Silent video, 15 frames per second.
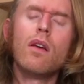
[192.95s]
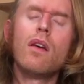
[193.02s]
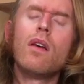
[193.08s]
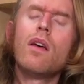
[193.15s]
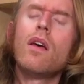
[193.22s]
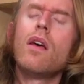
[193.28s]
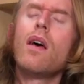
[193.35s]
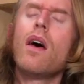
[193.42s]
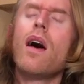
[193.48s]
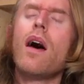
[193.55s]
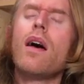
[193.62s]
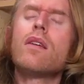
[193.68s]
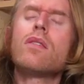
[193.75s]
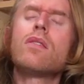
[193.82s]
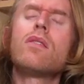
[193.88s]

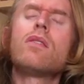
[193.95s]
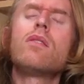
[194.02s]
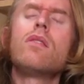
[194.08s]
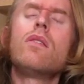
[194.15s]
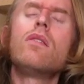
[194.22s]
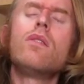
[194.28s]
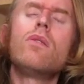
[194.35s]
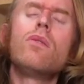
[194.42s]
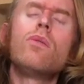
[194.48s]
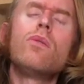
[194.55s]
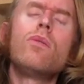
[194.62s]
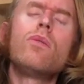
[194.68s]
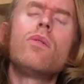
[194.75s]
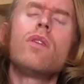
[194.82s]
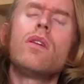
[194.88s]
I see
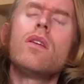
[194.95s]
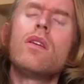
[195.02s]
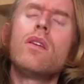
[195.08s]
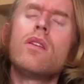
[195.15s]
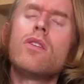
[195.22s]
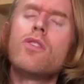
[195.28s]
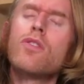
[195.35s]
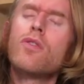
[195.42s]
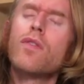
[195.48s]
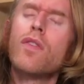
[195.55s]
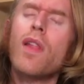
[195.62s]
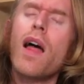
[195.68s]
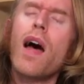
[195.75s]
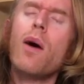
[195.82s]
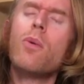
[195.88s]
you in each
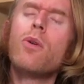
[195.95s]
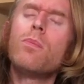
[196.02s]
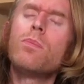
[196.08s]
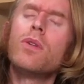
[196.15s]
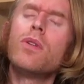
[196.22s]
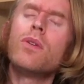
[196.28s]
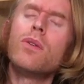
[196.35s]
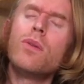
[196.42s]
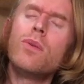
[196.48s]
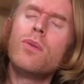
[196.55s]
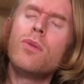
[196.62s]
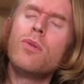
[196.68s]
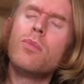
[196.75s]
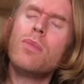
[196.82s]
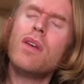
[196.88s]
flower
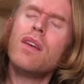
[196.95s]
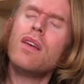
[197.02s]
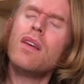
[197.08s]
blooming,